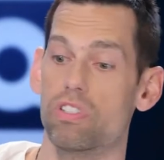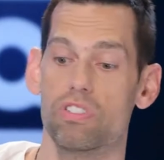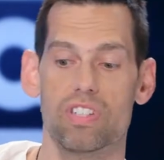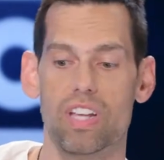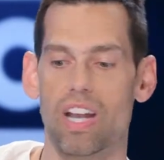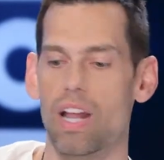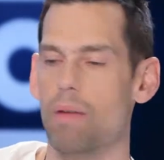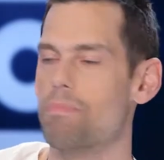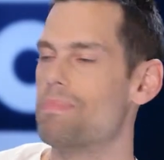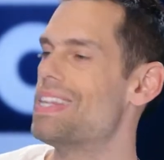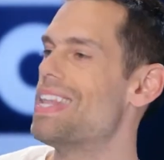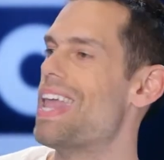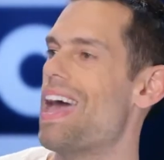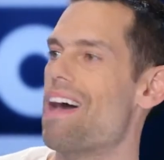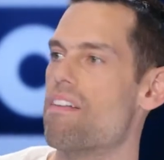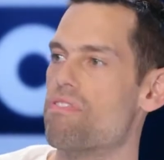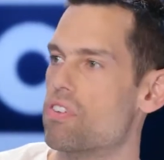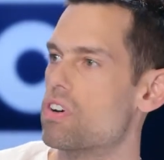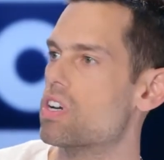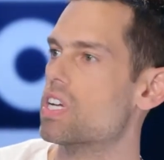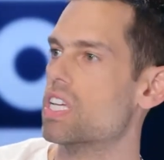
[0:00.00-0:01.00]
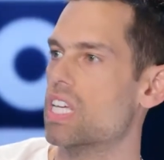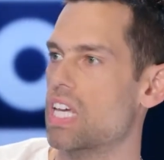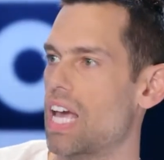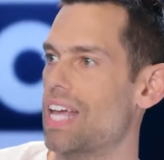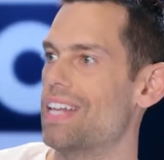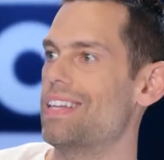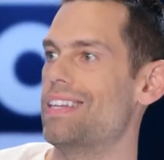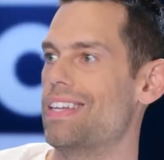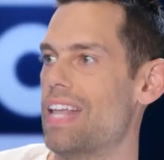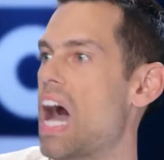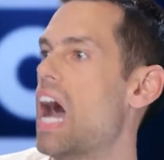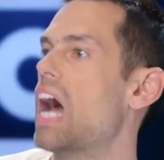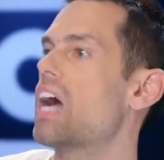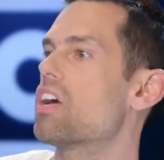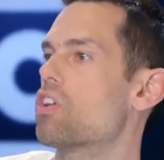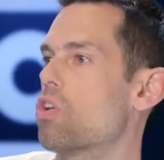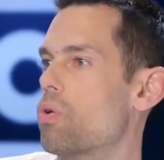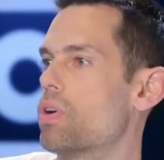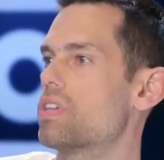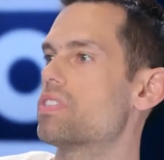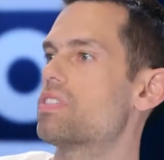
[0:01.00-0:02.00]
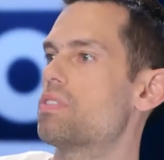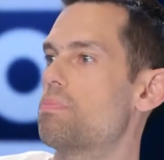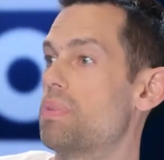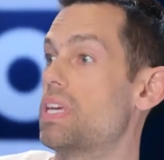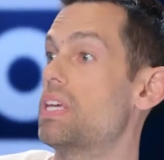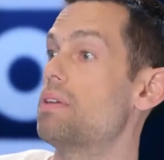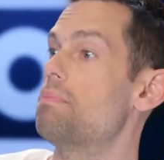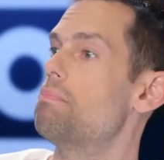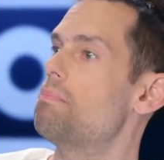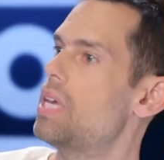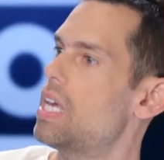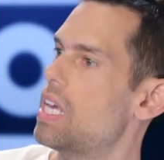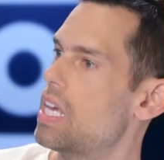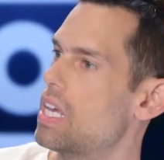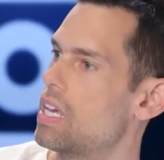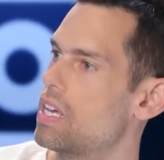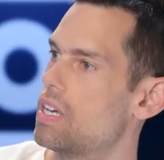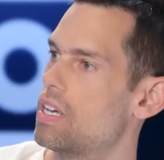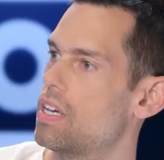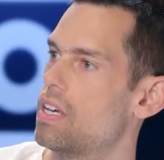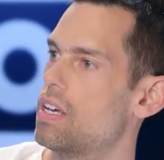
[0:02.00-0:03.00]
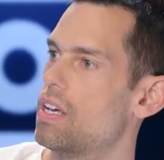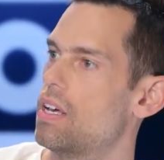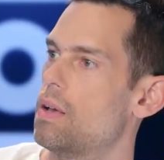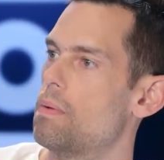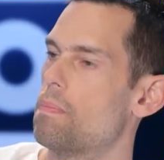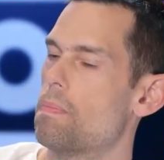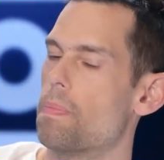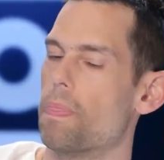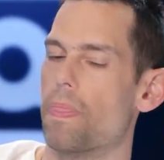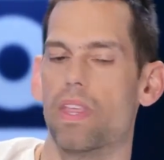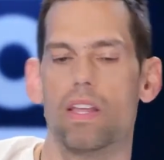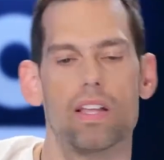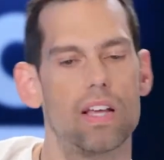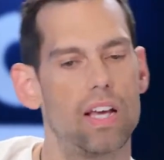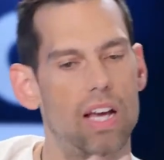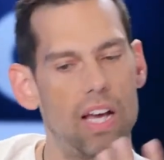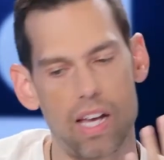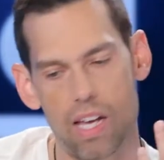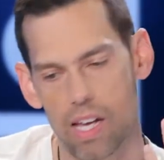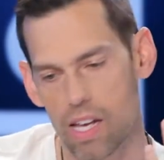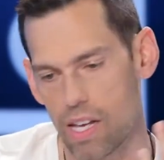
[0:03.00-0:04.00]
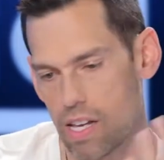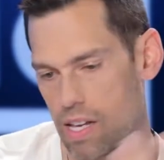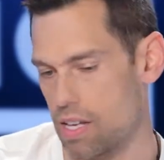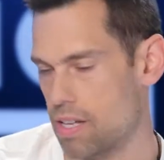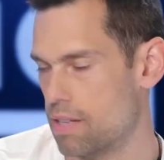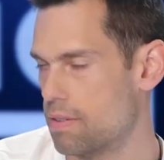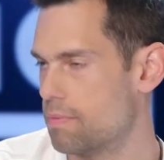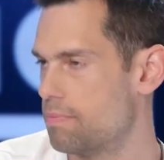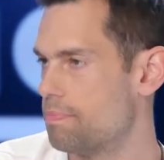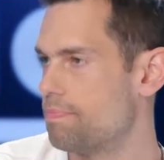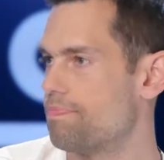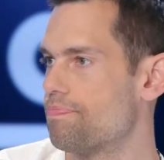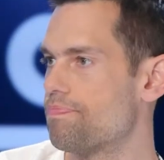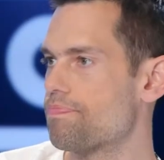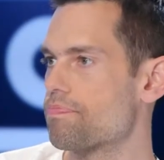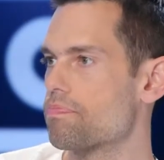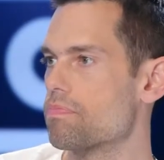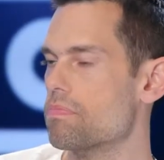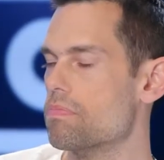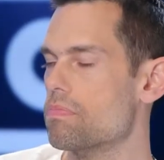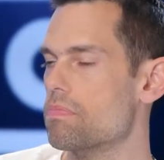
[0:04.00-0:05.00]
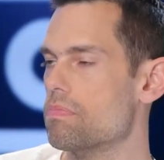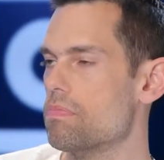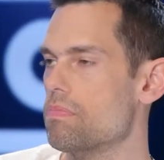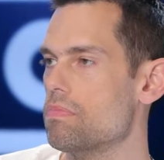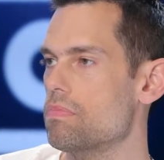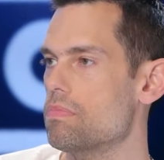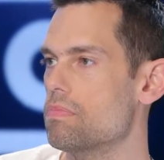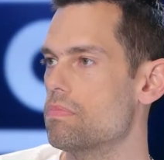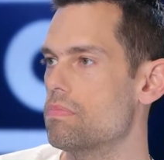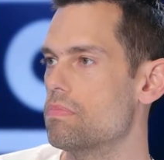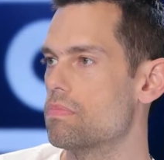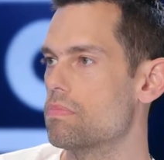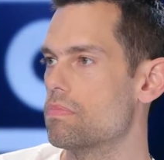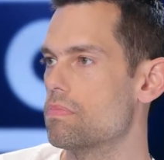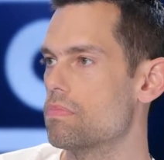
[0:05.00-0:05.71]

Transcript: and you said, I'm never again not going to be me. Yeah. You've got to learn from your failures,